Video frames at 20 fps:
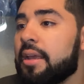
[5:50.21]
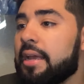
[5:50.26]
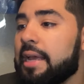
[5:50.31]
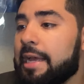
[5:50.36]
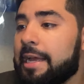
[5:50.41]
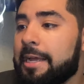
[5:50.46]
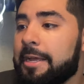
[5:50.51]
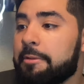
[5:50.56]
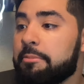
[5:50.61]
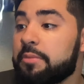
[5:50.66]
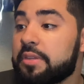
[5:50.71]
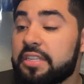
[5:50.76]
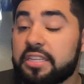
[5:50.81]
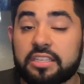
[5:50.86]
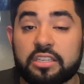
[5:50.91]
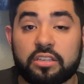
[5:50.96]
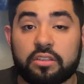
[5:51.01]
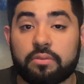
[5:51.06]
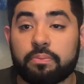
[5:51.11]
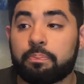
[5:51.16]
Um, this
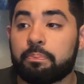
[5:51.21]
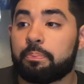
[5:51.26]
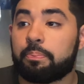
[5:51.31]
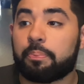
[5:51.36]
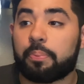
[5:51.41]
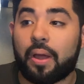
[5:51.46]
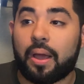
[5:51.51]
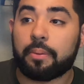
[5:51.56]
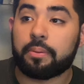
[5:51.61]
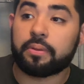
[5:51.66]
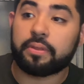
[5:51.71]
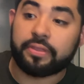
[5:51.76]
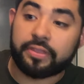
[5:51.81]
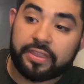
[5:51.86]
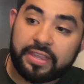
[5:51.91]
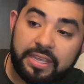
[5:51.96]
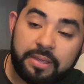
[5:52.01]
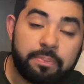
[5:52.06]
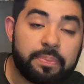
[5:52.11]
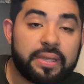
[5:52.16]
is probably
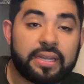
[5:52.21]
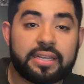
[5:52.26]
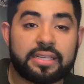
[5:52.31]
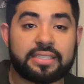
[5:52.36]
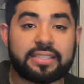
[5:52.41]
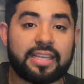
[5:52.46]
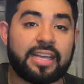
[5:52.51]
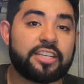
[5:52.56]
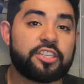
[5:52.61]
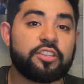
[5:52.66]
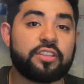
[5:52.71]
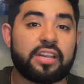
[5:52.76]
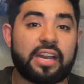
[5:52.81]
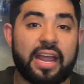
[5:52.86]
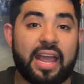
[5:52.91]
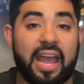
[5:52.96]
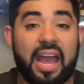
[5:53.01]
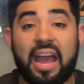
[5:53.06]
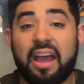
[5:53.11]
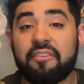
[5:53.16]
the biggest statue that I
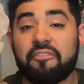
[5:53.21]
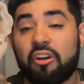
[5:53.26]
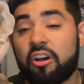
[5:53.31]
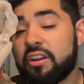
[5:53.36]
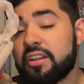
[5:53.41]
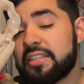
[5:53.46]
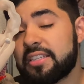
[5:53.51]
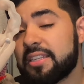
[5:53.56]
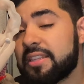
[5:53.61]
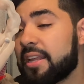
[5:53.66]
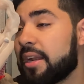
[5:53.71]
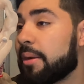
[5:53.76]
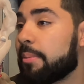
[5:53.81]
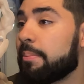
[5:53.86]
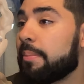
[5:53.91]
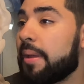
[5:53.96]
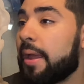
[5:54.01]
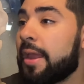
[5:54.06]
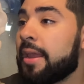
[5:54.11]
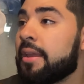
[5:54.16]
have, honestly, that I
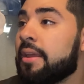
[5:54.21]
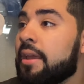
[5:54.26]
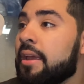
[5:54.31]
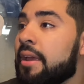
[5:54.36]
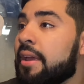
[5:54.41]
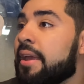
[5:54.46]
may